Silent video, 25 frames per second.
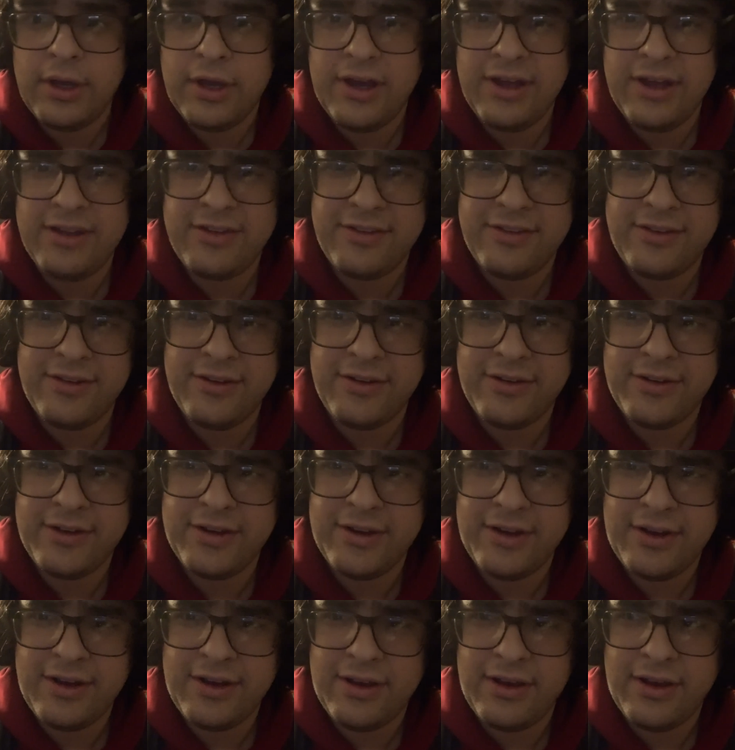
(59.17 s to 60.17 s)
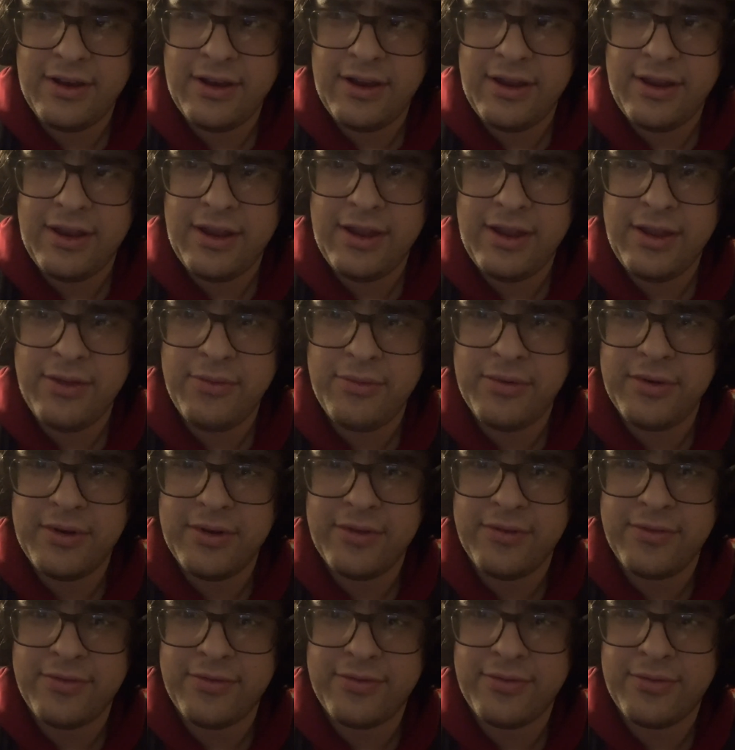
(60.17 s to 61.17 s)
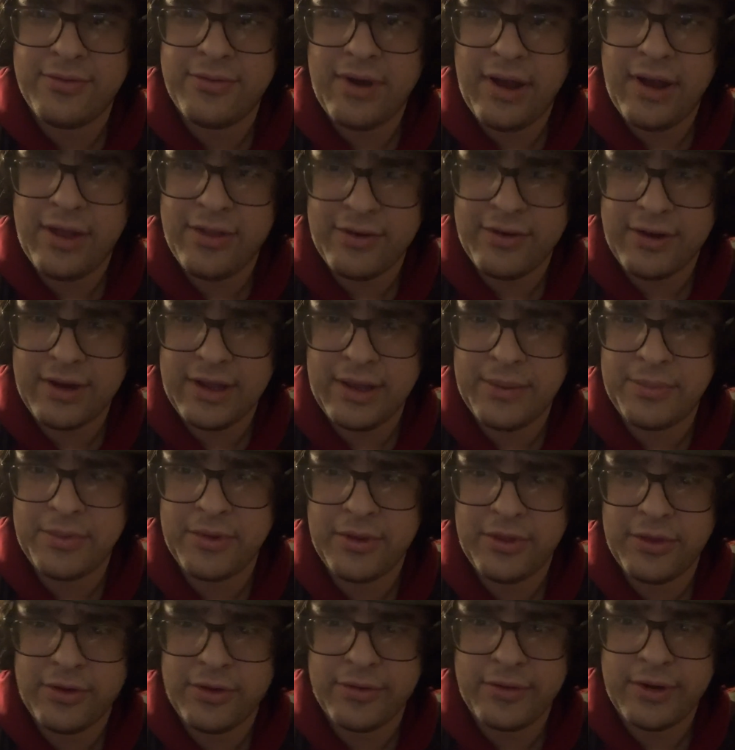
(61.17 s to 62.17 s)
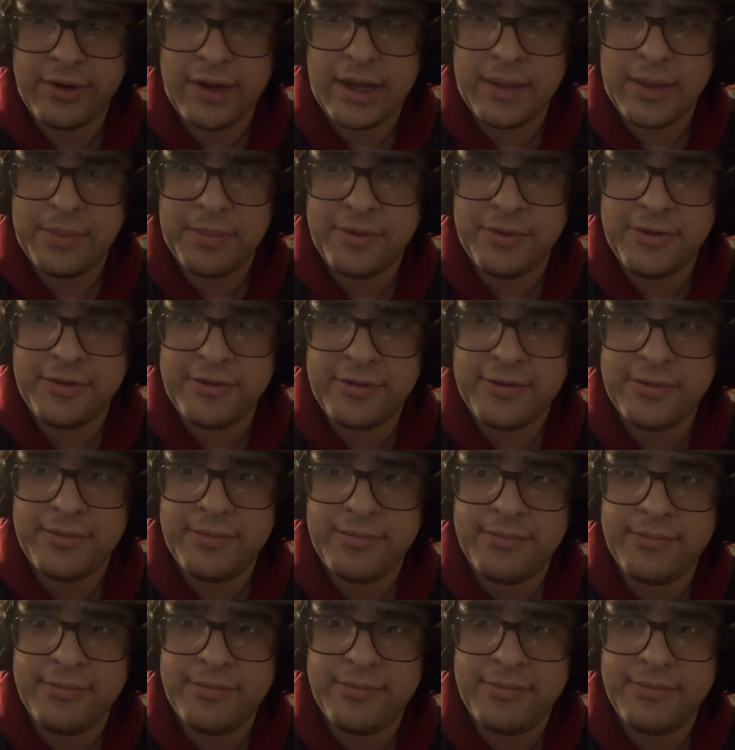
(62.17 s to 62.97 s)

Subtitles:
A secret he would have rather kept under wraps.